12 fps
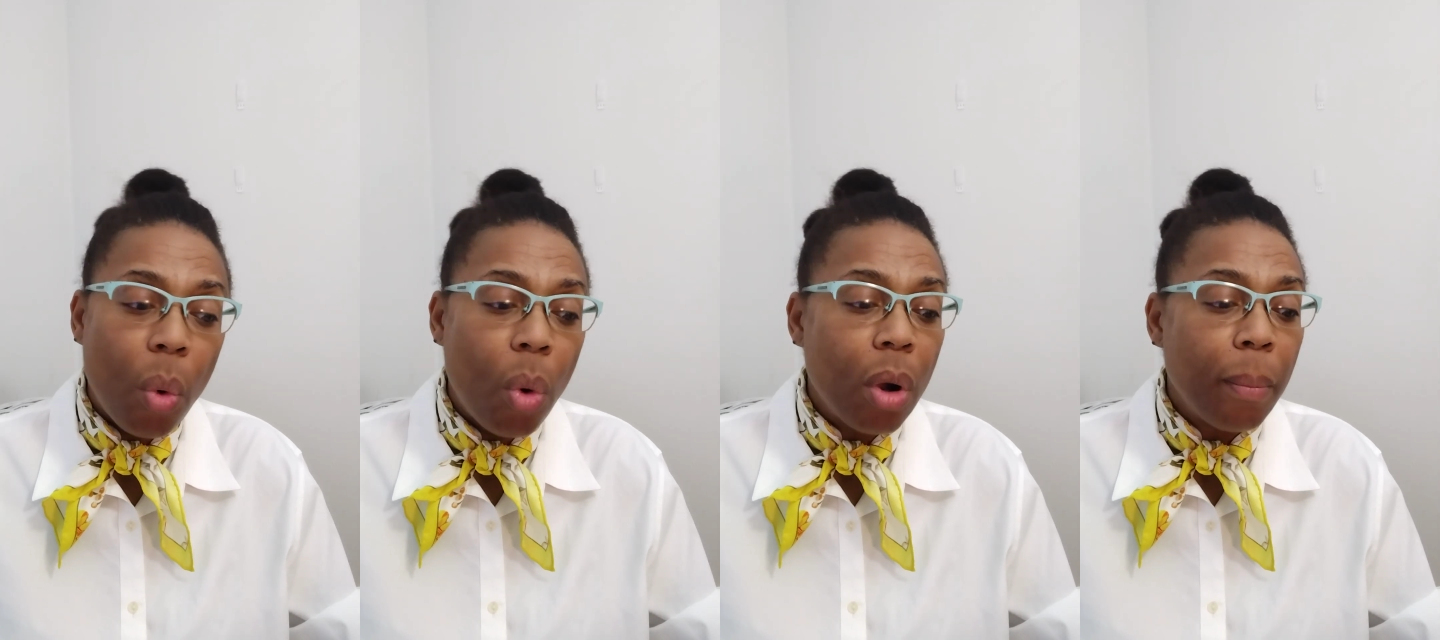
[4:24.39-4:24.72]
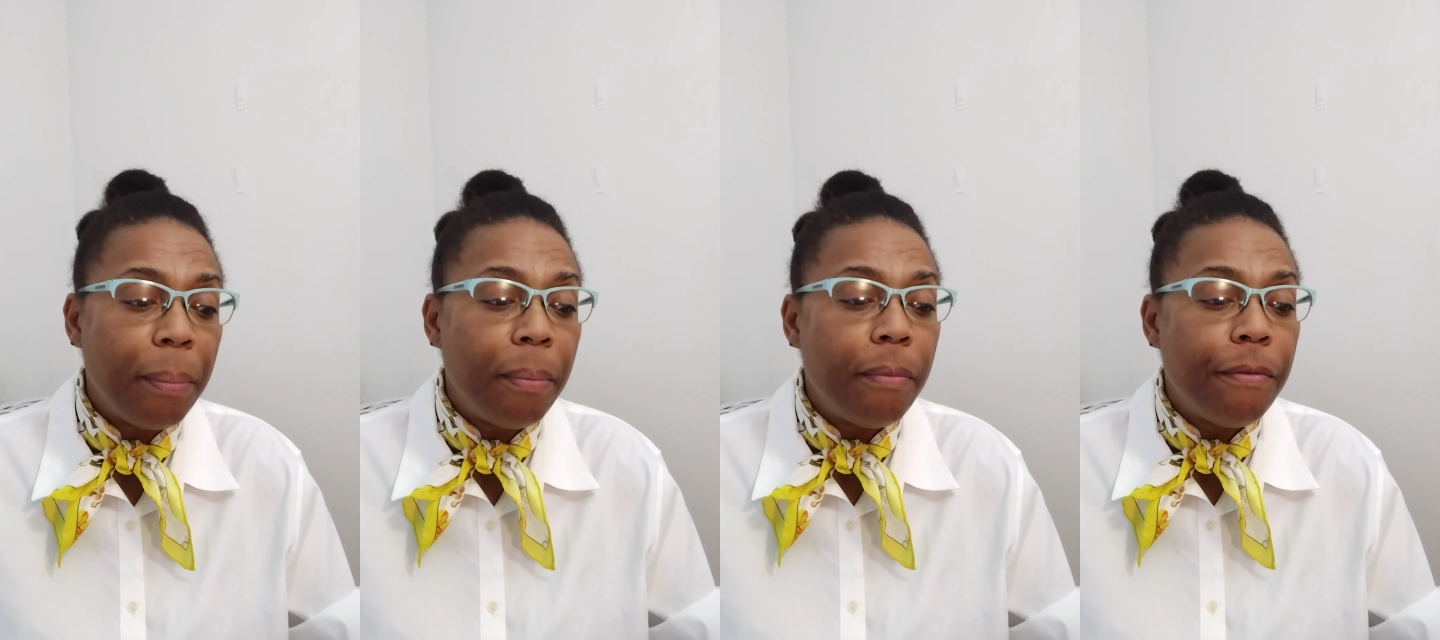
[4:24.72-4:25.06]

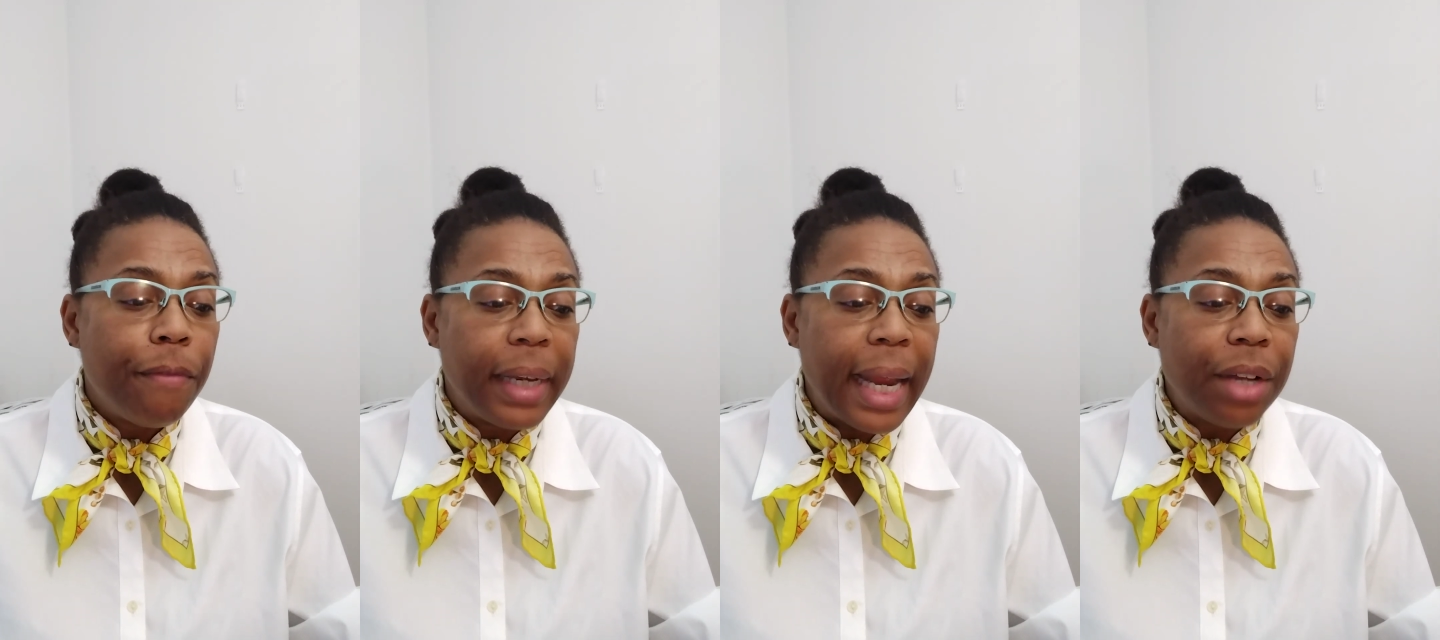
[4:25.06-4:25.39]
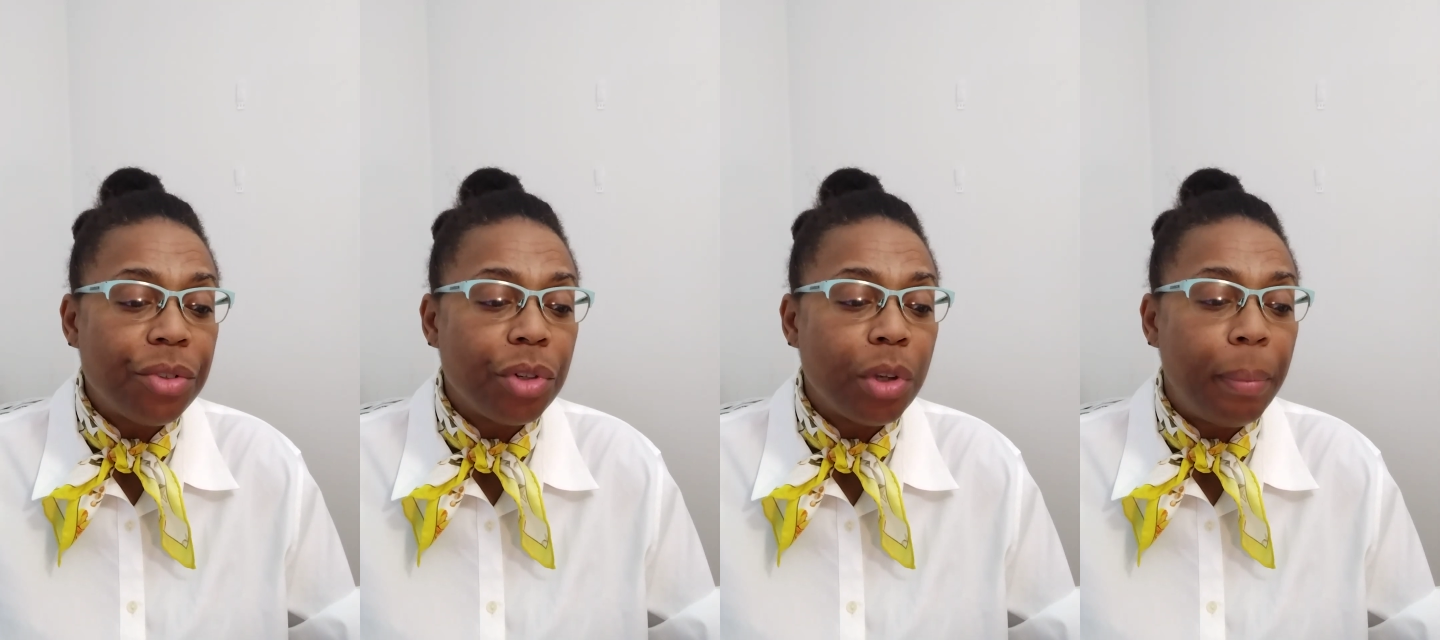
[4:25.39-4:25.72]
or
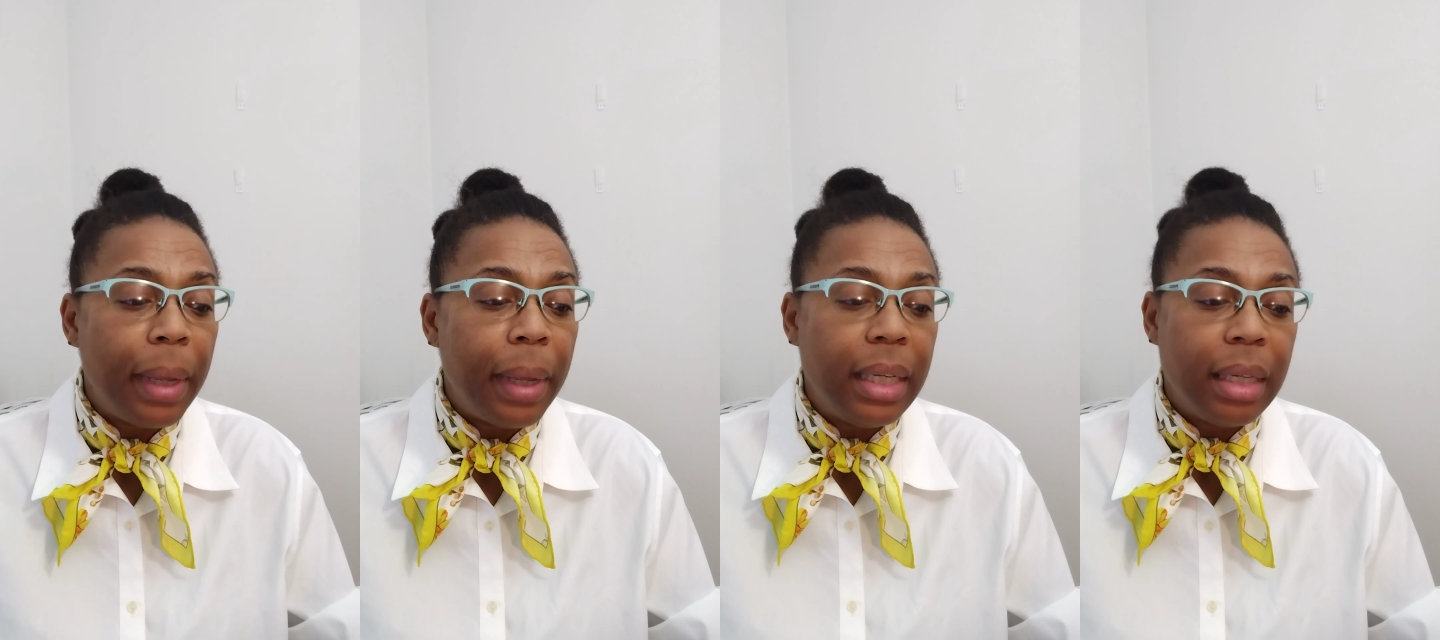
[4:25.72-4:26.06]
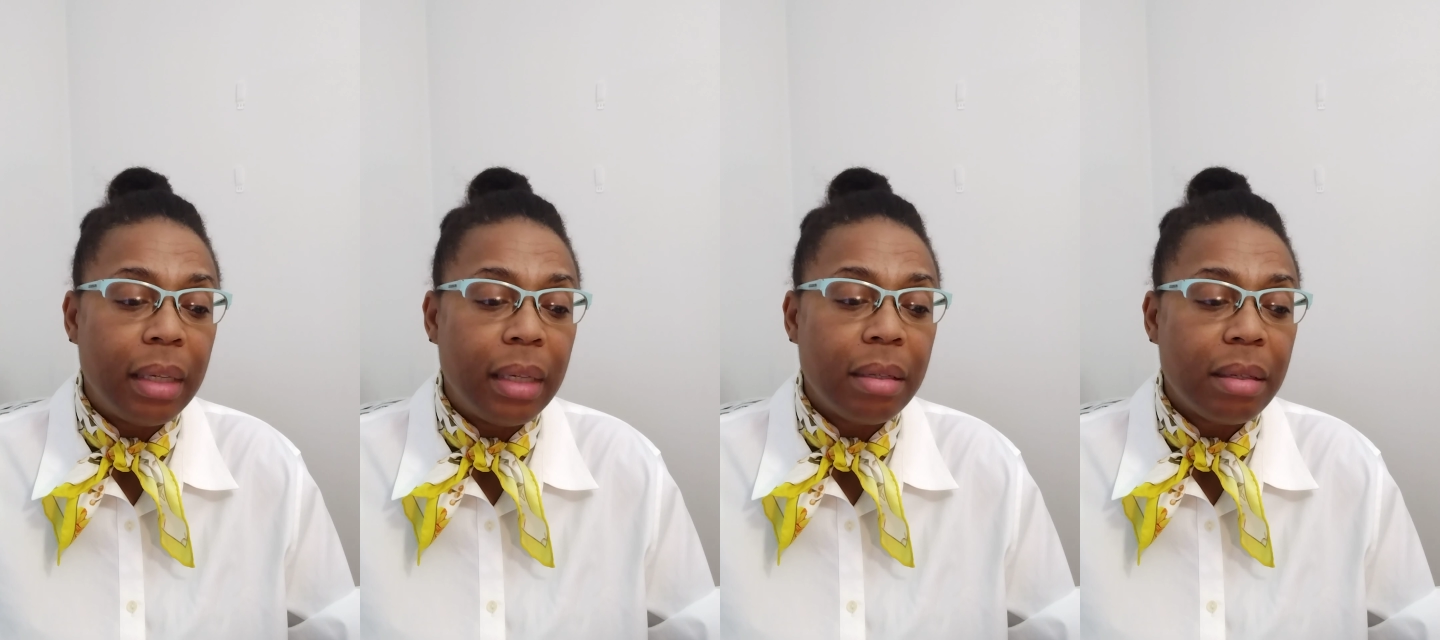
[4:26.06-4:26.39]
financial
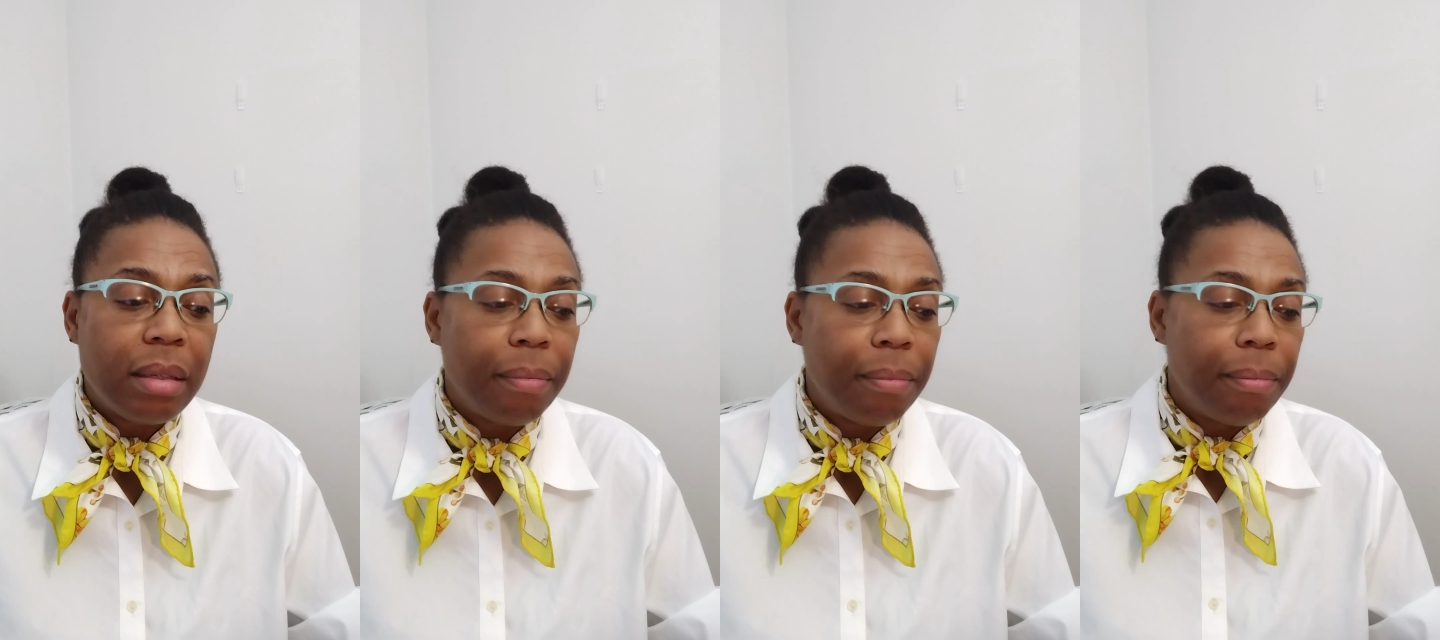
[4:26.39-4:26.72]
dependence.